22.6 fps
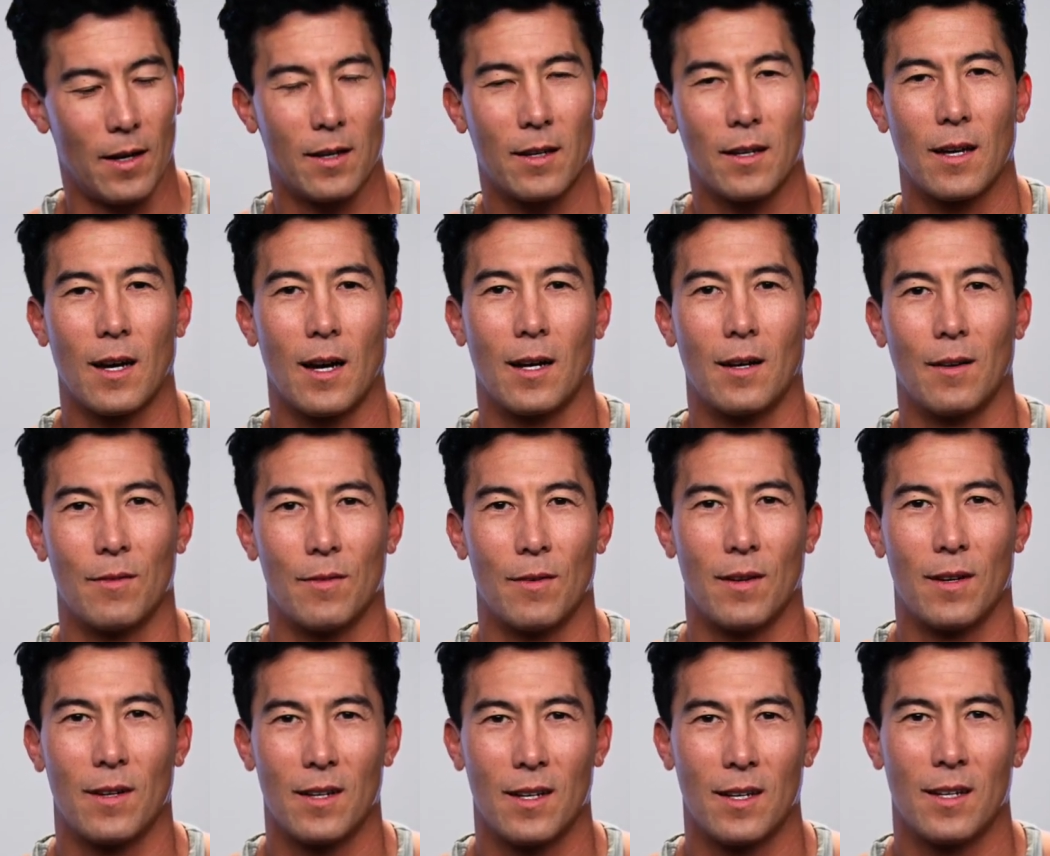kind of
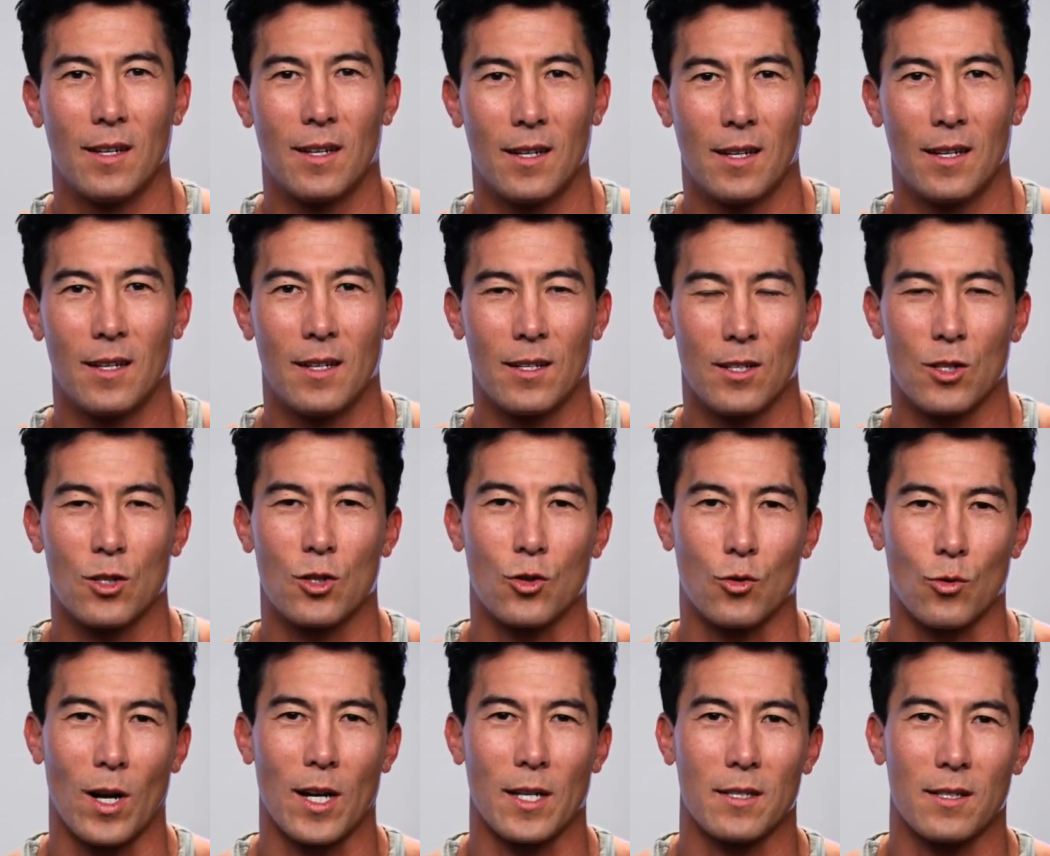
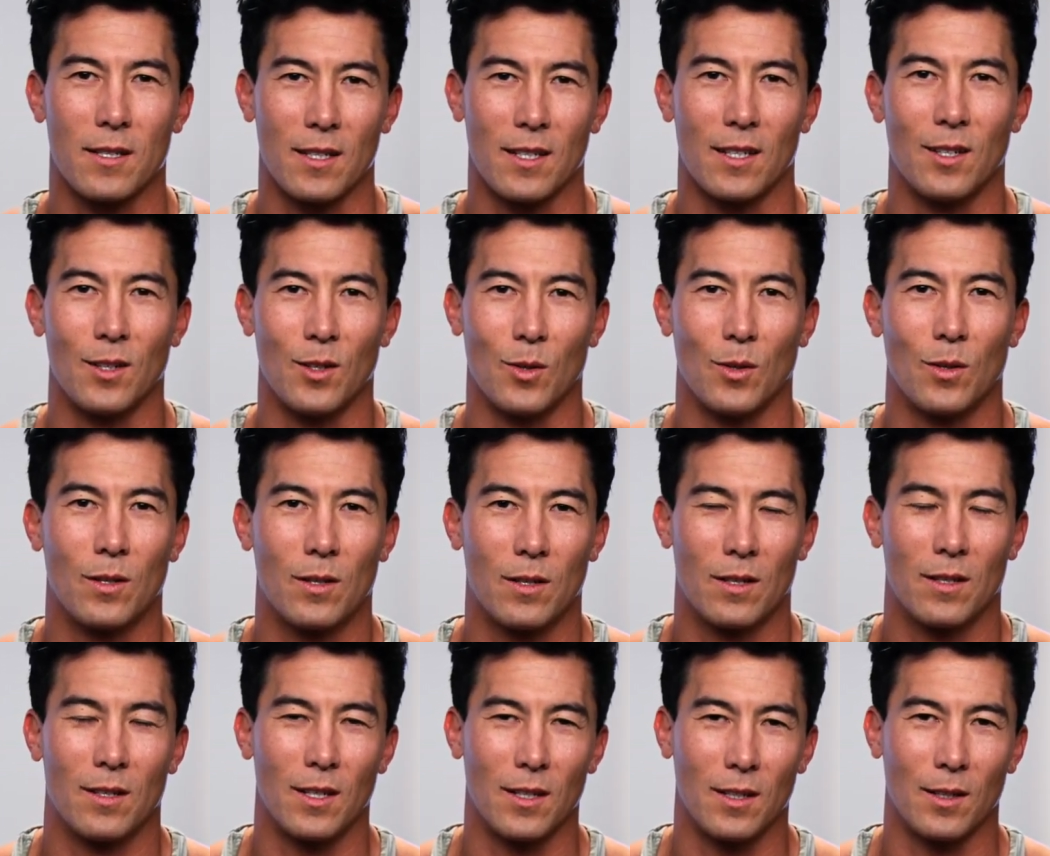stress that you
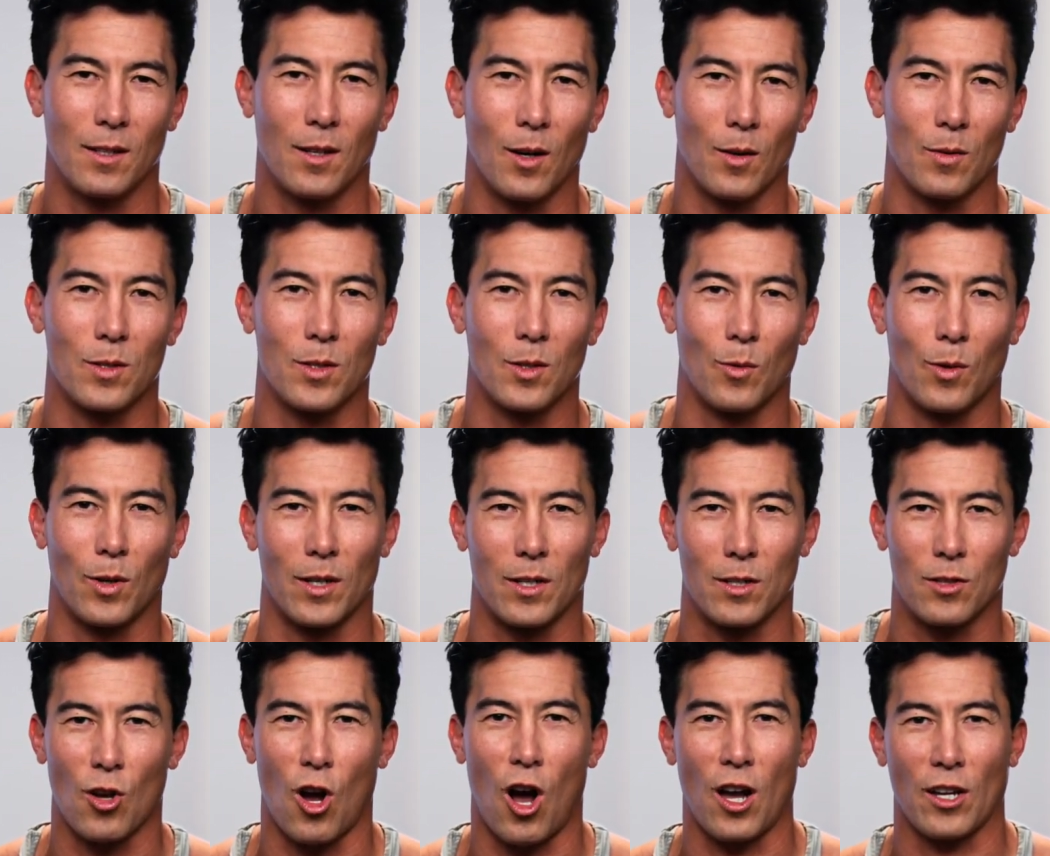need to go to, or
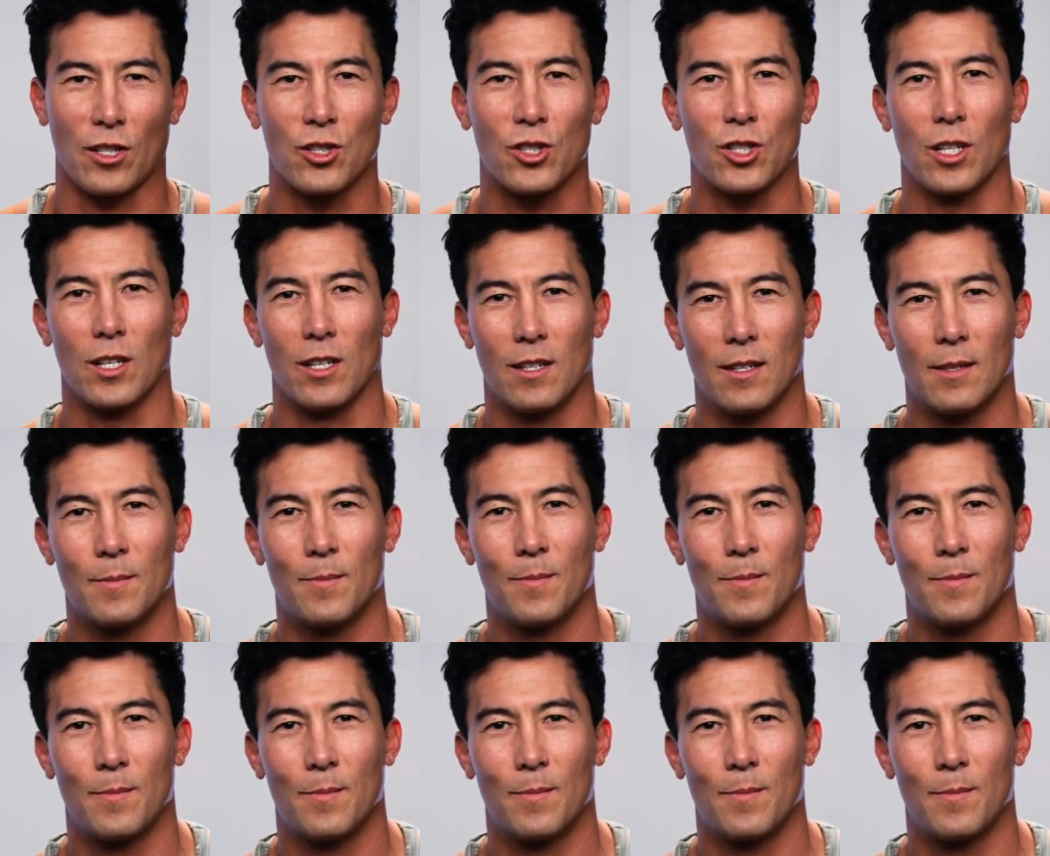exhaustion,